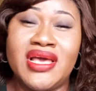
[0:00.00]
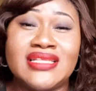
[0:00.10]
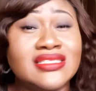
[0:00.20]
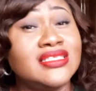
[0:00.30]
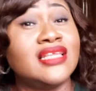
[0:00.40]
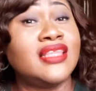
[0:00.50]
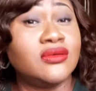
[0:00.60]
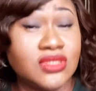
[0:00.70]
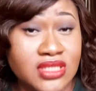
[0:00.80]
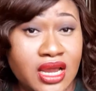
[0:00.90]
getting
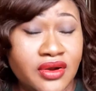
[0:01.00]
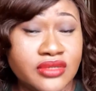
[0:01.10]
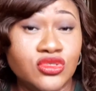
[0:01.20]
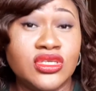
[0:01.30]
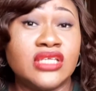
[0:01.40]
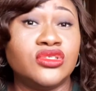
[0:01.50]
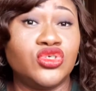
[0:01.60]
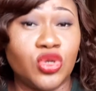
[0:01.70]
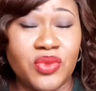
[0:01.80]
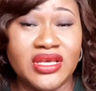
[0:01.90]
10,000 naira to get the
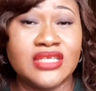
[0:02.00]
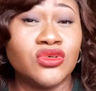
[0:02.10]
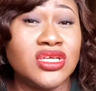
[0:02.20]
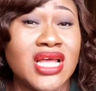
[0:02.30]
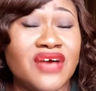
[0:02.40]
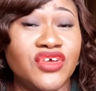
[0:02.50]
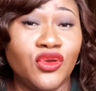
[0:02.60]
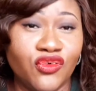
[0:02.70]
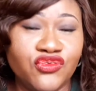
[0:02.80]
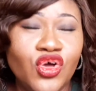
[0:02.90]
shop and so he didn't have
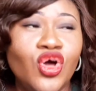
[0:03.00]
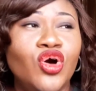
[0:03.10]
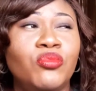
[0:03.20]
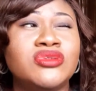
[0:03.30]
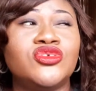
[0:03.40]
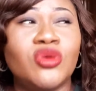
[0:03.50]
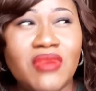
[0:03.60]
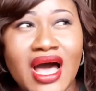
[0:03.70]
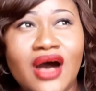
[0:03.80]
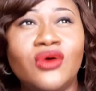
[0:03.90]
enough. But
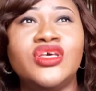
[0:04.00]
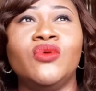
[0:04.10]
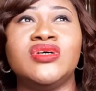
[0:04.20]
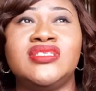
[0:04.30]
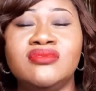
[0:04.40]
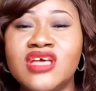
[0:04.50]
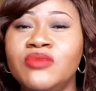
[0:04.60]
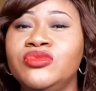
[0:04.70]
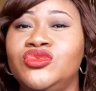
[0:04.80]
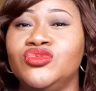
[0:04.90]
somehow he was still
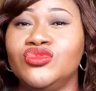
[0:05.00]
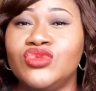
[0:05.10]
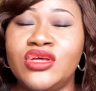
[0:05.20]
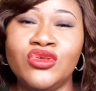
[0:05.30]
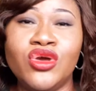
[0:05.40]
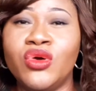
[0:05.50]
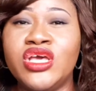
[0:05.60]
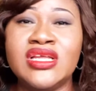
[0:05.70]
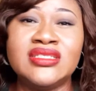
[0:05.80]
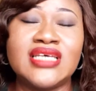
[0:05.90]
able to, he
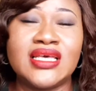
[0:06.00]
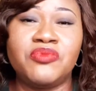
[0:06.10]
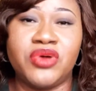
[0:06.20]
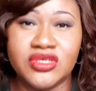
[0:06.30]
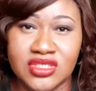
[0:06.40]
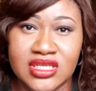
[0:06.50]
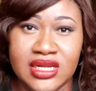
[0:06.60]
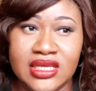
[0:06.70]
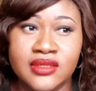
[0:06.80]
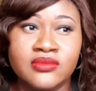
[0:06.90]
didn't take it
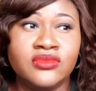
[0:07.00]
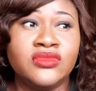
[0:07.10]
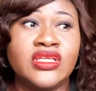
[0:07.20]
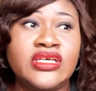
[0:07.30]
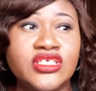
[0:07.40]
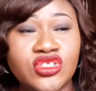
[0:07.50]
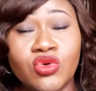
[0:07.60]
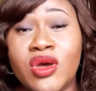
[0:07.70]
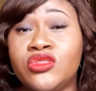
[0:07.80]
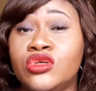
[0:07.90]
personally. He still
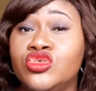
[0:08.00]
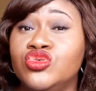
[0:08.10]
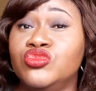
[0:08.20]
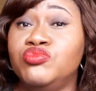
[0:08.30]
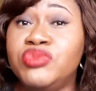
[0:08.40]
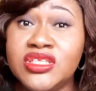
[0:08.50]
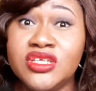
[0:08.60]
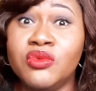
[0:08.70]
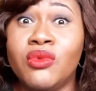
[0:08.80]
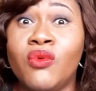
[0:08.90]
went on to be
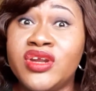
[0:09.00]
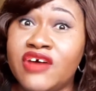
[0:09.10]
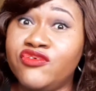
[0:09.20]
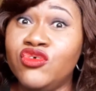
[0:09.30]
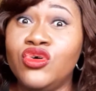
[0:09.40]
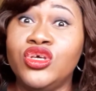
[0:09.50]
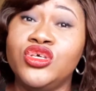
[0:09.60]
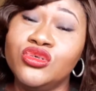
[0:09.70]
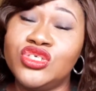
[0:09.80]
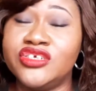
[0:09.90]
the wonderful,
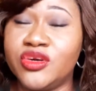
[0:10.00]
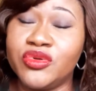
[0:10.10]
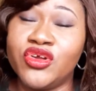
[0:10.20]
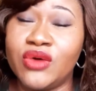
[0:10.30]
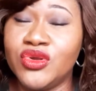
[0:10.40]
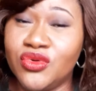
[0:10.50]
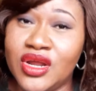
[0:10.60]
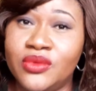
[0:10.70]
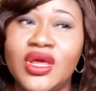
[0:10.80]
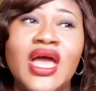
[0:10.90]
huge entrepreneur that we know
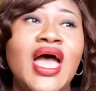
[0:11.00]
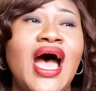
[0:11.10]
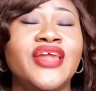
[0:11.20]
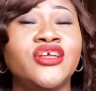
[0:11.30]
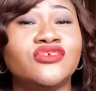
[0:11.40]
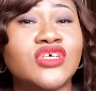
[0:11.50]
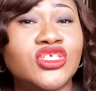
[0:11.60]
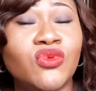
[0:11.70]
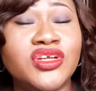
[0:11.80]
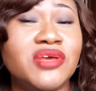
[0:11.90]
now. At the age of
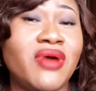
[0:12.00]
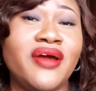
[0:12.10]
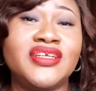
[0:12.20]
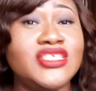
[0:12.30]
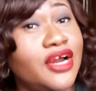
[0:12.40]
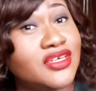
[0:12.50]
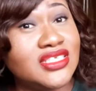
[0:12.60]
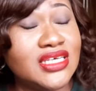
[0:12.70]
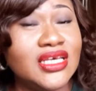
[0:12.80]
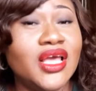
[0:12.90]
21, he married
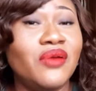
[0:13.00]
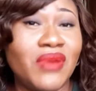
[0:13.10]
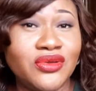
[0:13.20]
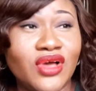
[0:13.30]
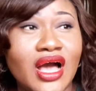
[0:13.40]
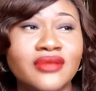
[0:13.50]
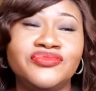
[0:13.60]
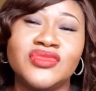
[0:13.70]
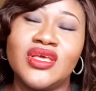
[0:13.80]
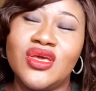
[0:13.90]
Charity Maduka,
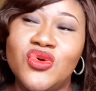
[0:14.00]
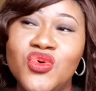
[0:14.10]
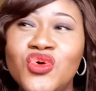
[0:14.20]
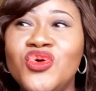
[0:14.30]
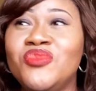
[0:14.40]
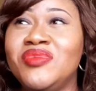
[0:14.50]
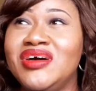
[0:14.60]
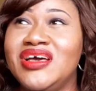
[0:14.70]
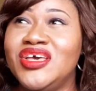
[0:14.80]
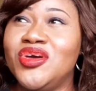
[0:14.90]
whom
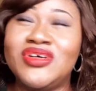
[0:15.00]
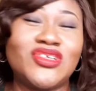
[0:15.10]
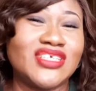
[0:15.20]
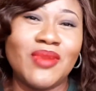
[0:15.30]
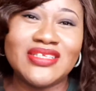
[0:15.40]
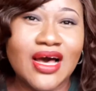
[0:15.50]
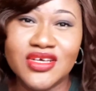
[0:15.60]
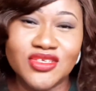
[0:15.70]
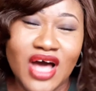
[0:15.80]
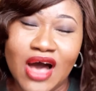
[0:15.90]
he always talks about how
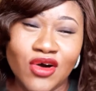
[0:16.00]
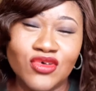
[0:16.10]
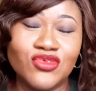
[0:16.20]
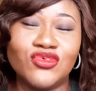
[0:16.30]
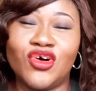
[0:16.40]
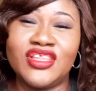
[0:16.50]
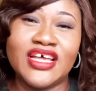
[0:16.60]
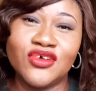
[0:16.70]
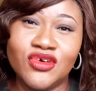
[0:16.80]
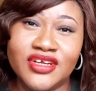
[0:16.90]
her uncle
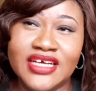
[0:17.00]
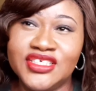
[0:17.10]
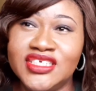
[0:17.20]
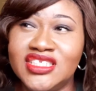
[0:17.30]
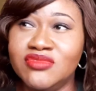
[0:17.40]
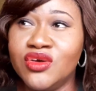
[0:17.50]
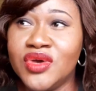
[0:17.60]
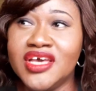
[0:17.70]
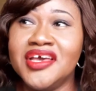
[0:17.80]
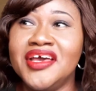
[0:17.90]
collected gun and chased him
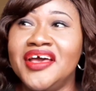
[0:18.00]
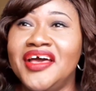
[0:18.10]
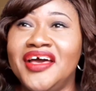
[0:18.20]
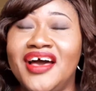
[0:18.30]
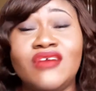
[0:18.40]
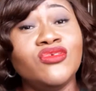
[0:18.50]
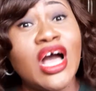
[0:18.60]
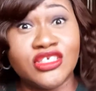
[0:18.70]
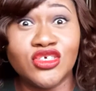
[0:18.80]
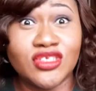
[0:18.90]
away.
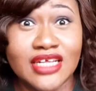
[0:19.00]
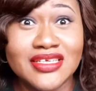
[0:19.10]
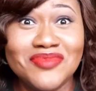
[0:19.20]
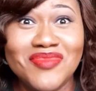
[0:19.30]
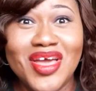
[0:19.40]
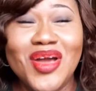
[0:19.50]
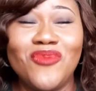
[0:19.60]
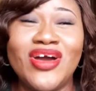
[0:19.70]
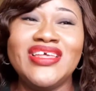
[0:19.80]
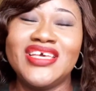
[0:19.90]
Actually shot at him
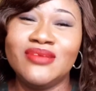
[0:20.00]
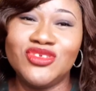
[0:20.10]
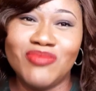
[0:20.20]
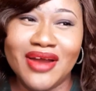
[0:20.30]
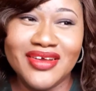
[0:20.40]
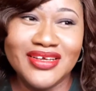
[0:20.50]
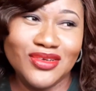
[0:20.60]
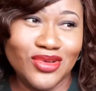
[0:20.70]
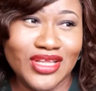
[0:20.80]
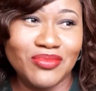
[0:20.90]
when he came to marry
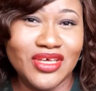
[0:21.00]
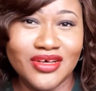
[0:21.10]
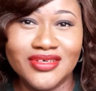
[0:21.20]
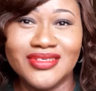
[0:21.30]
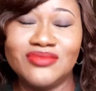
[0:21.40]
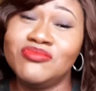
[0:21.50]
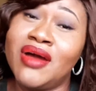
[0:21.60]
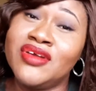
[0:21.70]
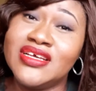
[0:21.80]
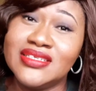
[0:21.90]

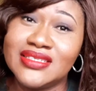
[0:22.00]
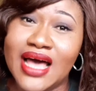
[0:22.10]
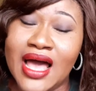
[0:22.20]
his